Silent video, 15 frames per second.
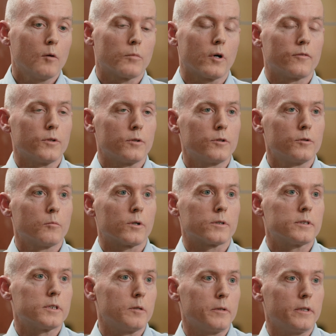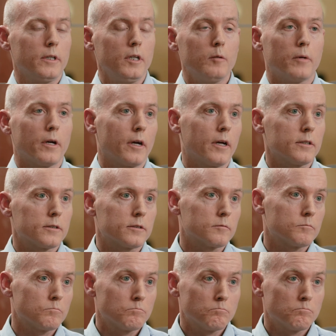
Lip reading: but if you do more CBD based,